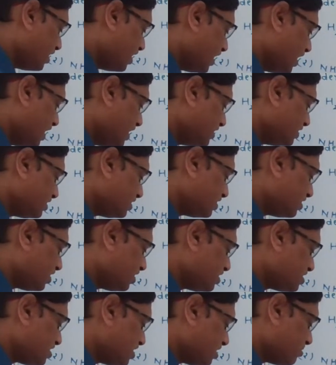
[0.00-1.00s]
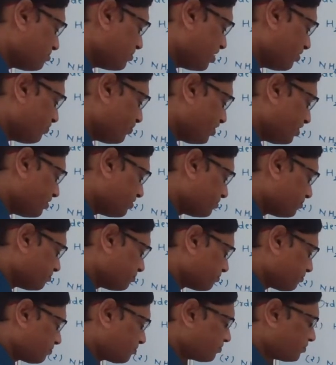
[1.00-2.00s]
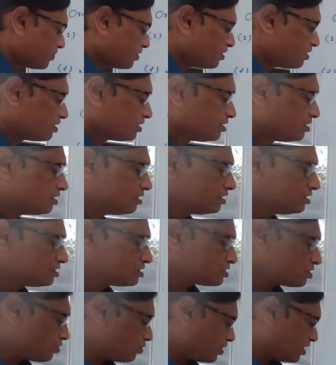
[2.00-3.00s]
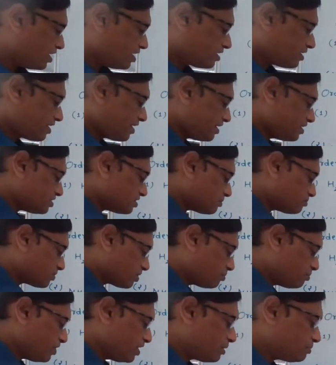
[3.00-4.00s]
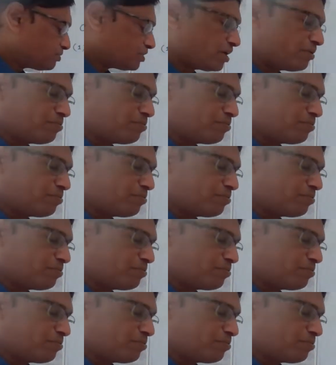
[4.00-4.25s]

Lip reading: and 3 sigma V. So in case of the BF3